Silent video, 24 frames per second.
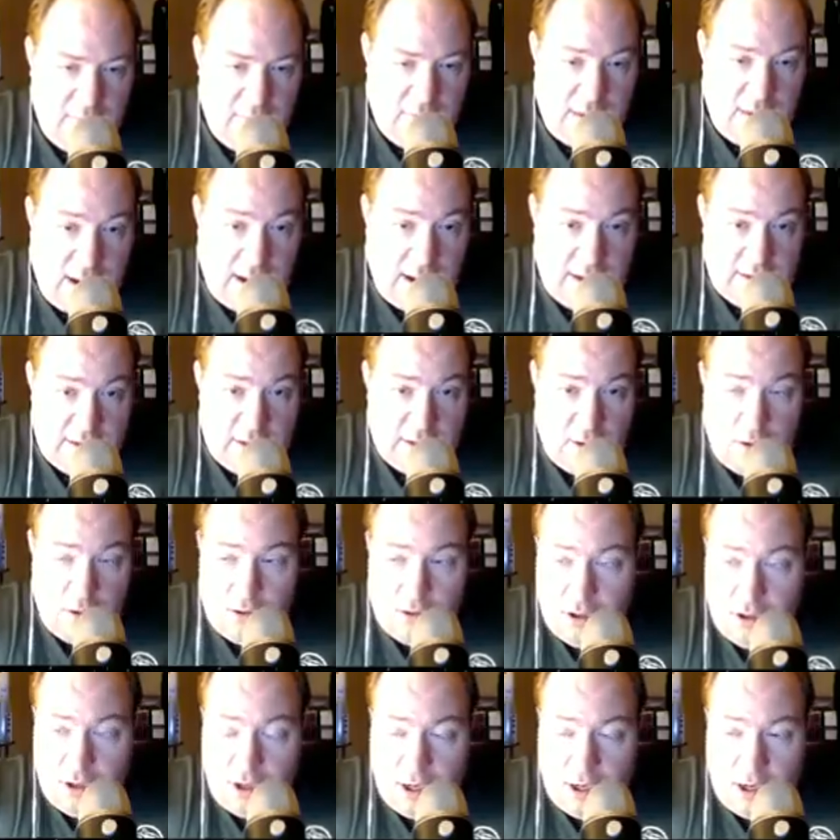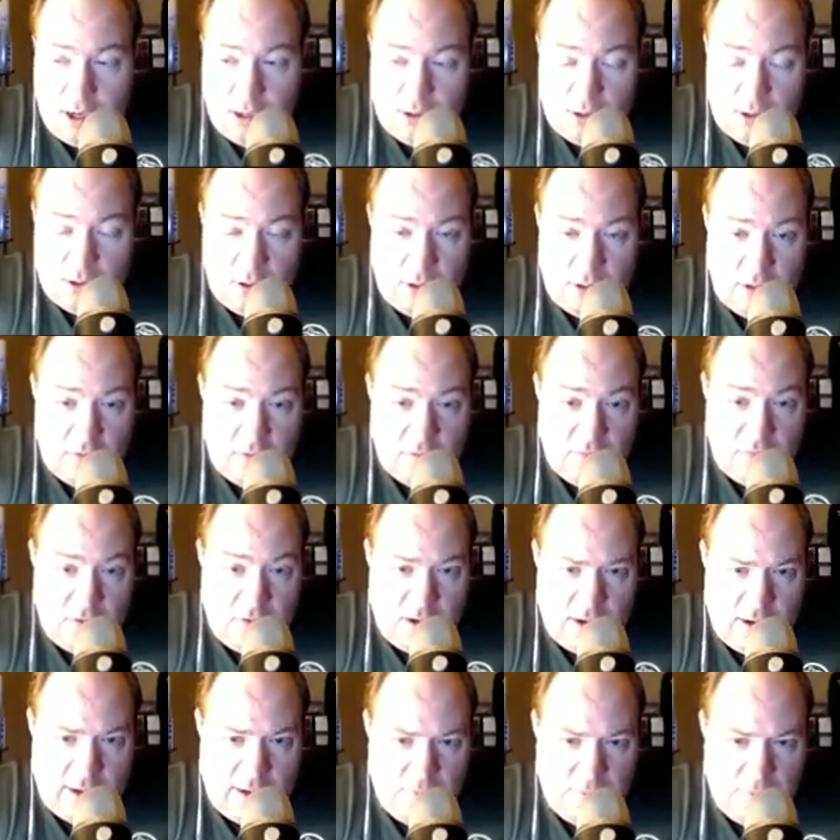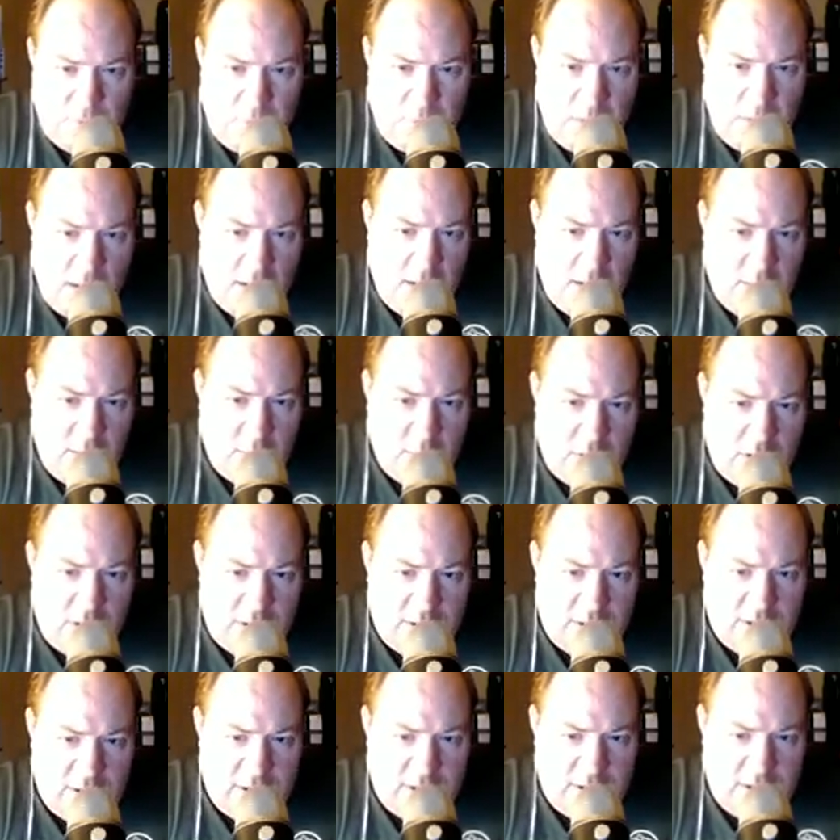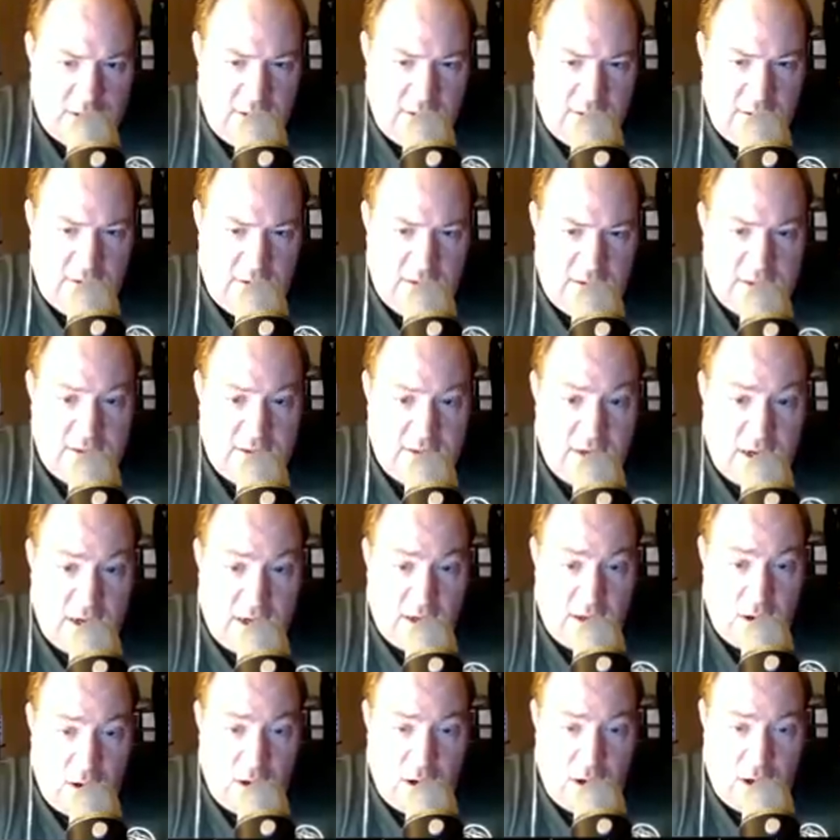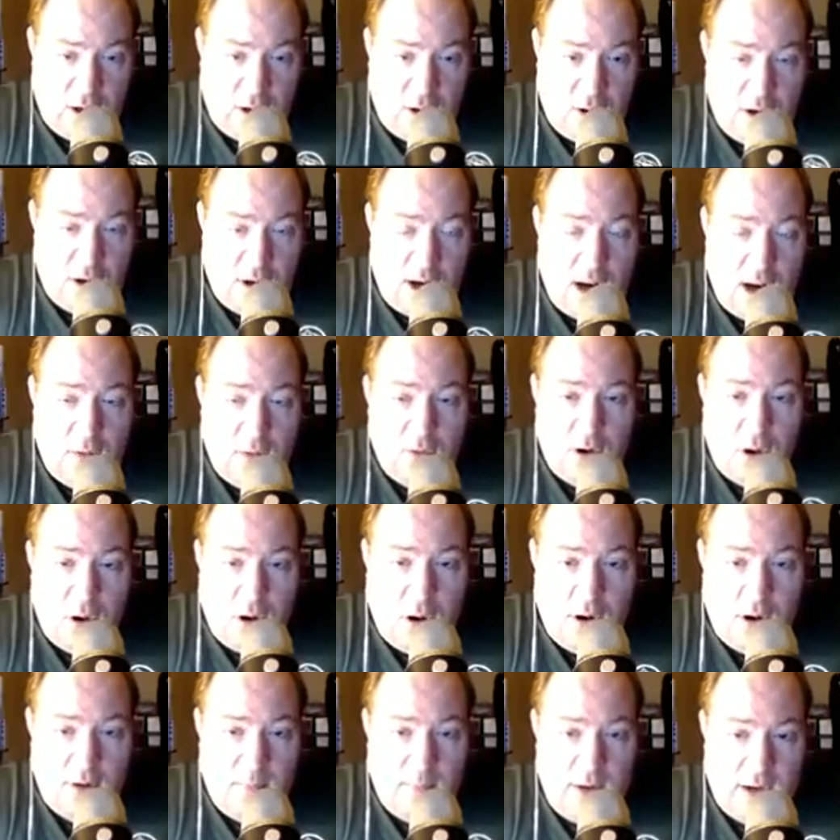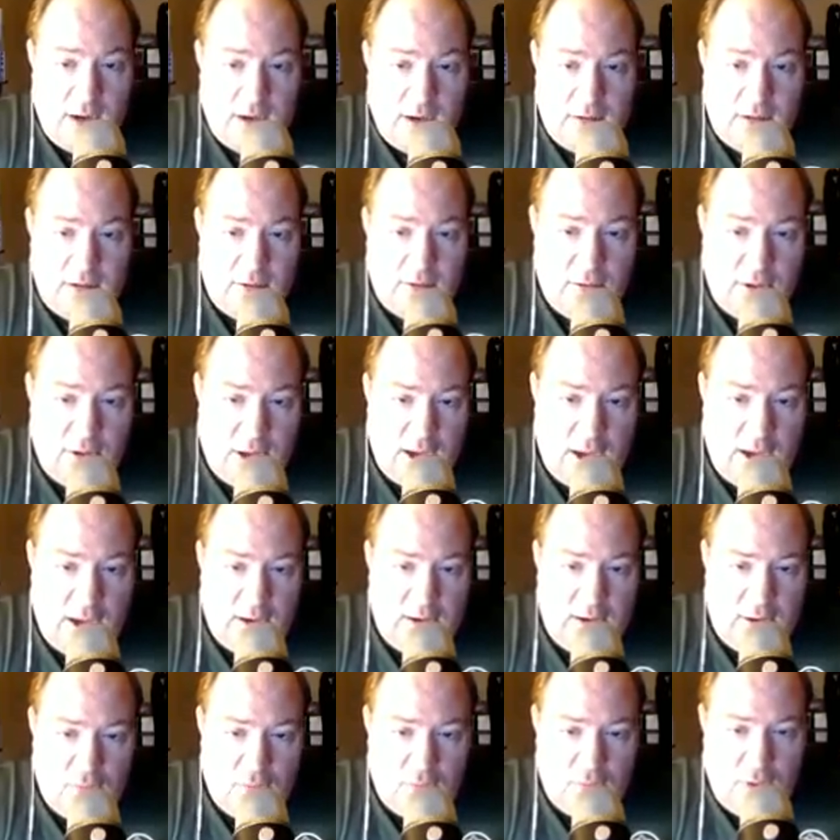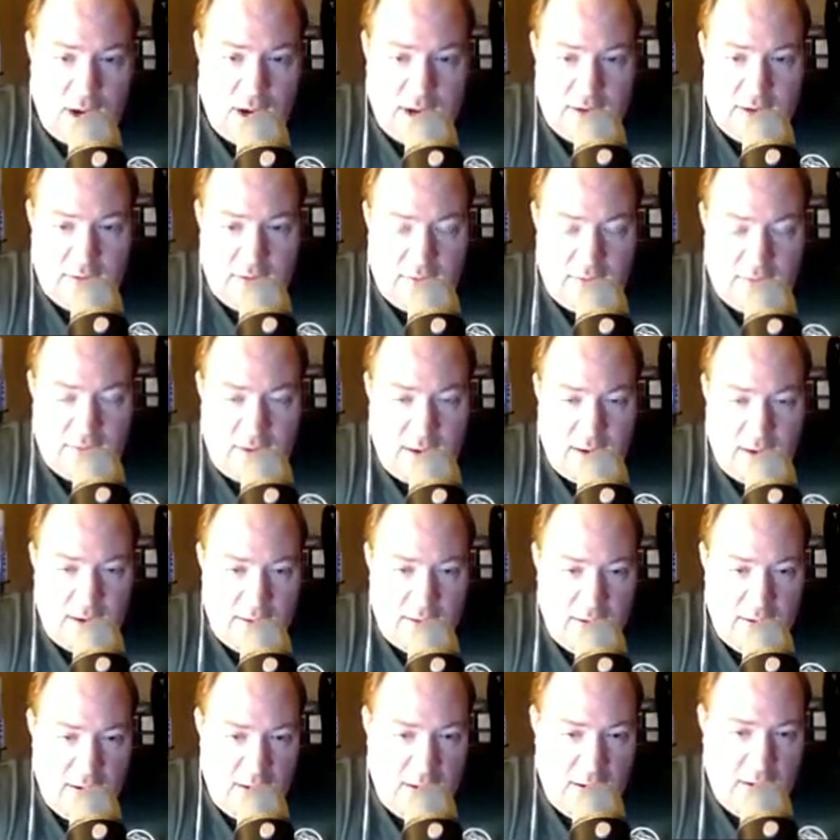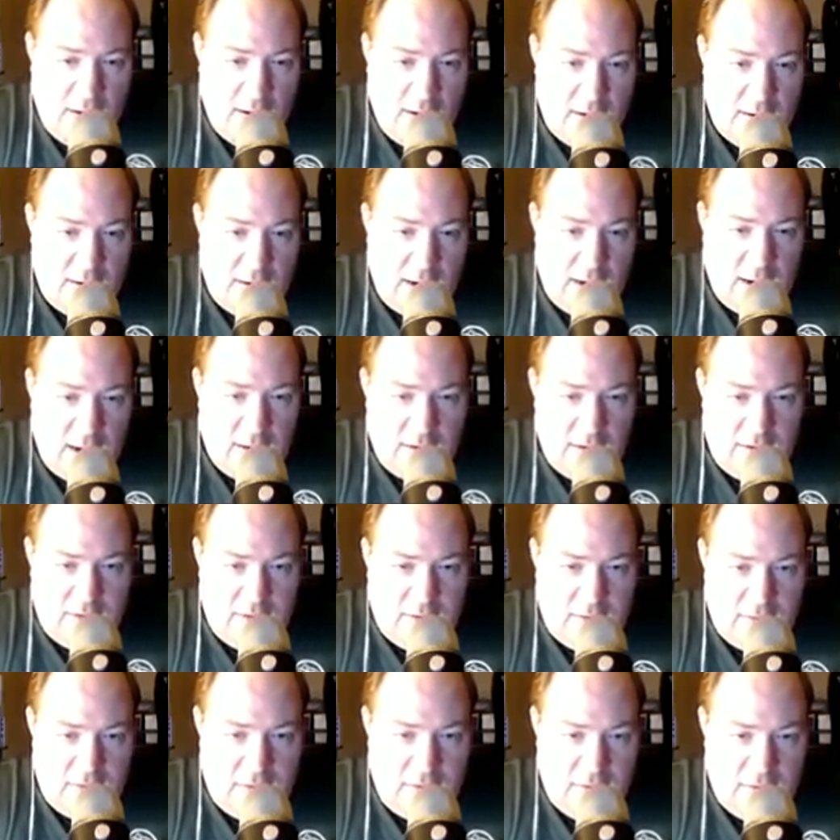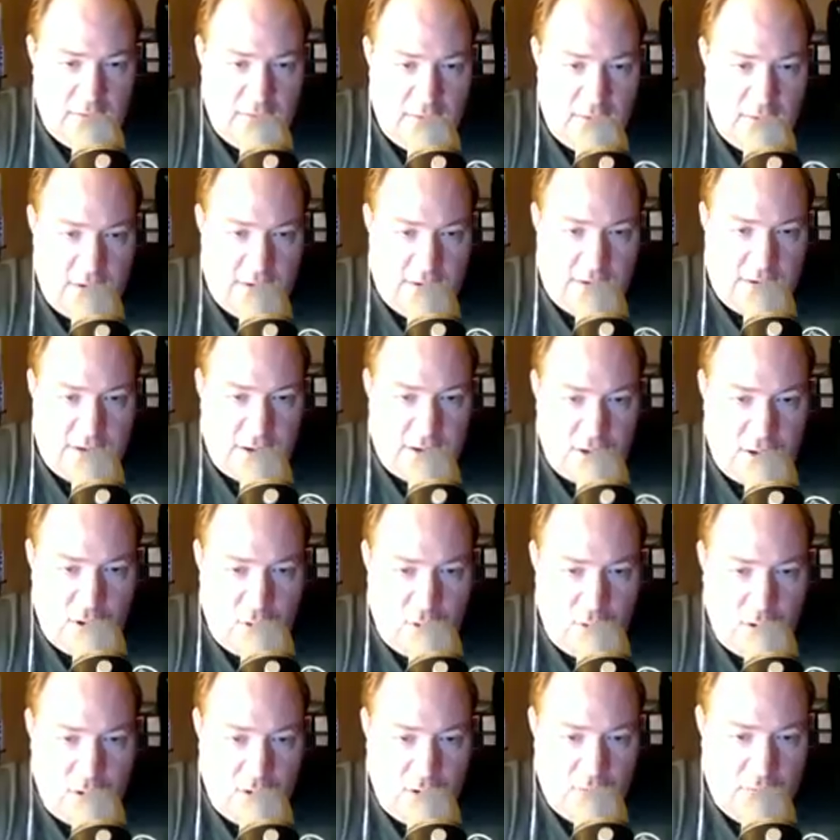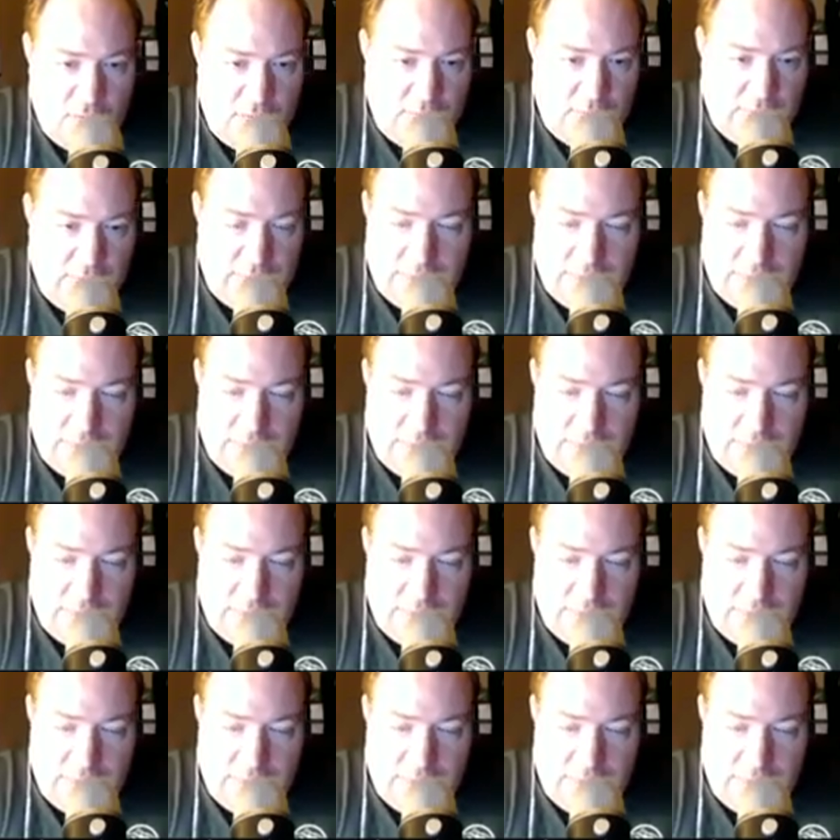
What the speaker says: dice on your character is fine, but this is not a card I would automatically look at in red and say, yeah, this is a 2 of.